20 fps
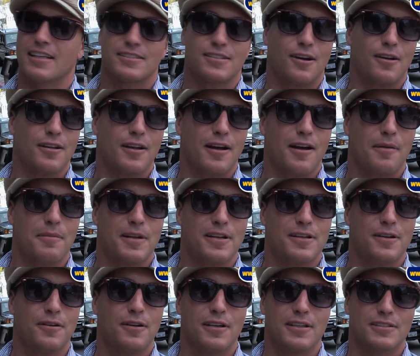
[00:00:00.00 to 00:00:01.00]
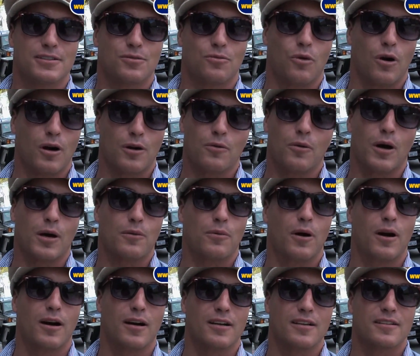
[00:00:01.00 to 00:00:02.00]
That's all I've been doing. It's work, work,
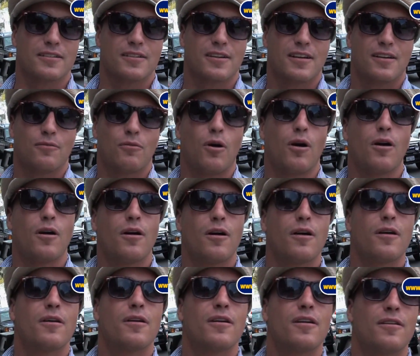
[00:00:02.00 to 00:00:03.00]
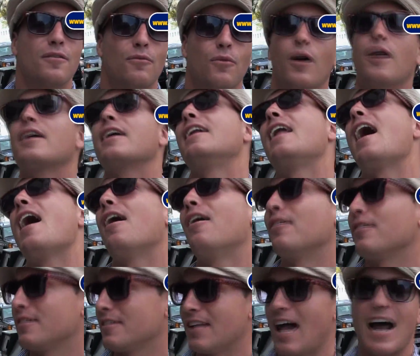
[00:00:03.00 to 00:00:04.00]
work. I have work, to working
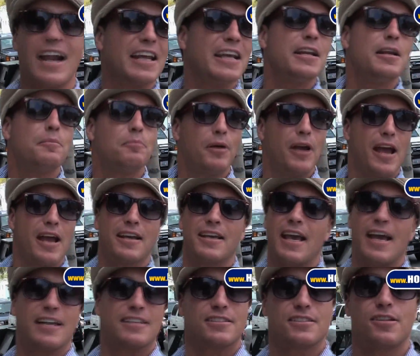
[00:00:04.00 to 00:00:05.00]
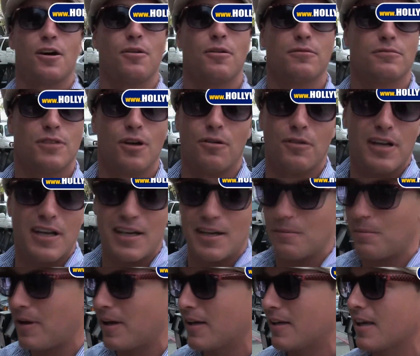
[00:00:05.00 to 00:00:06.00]
out, not work. eating pancakes.
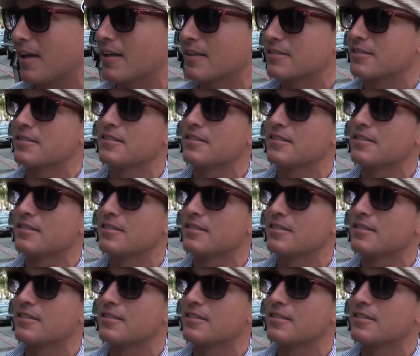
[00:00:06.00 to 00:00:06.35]
Don't.